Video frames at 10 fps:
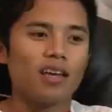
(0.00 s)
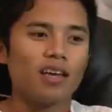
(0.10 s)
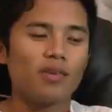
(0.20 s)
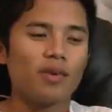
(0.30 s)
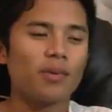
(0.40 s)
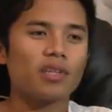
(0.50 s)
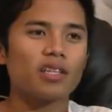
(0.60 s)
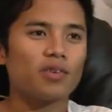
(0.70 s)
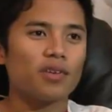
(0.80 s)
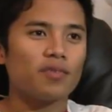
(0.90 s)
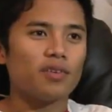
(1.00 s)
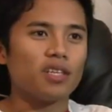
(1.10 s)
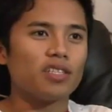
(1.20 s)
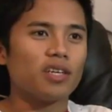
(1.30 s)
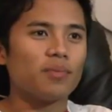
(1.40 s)
And everybody thought they were going to
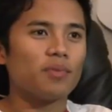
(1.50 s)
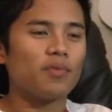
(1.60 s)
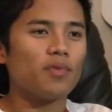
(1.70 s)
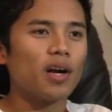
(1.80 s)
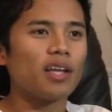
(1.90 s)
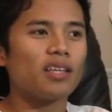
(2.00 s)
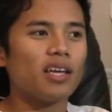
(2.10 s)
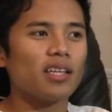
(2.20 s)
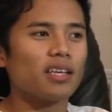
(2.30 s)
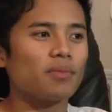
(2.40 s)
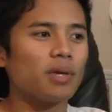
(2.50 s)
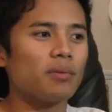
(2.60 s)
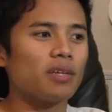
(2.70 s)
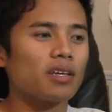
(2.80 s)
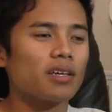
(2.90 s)
finish, right? But right at the end, like
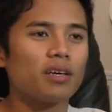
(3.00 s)
maybe like